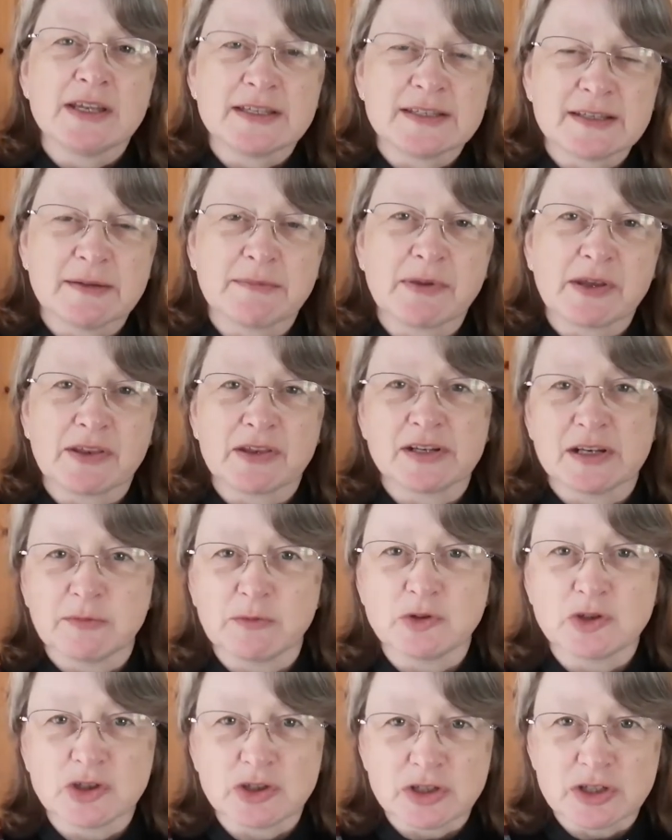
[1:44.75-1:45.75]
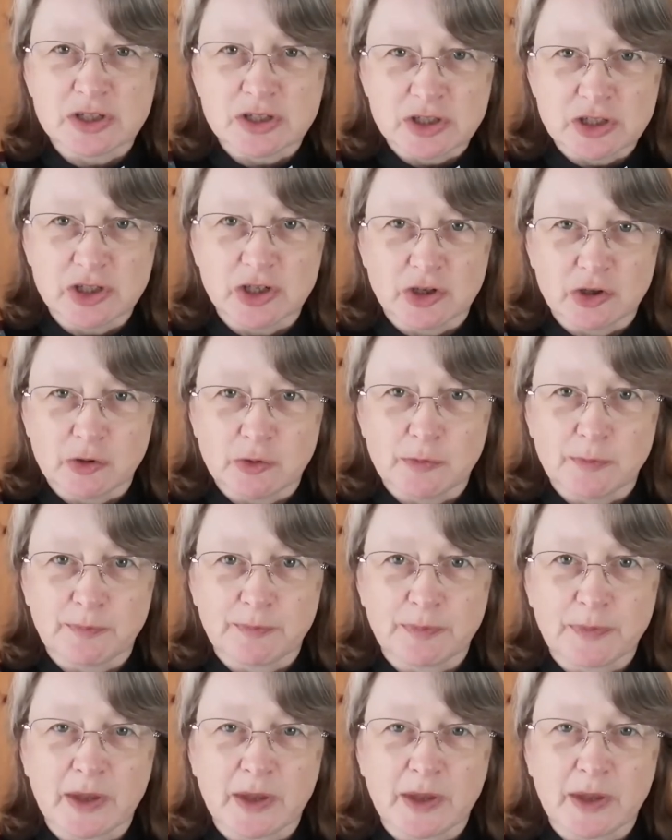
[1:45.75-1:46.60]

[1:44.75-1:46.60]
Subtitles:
something that I want you to do.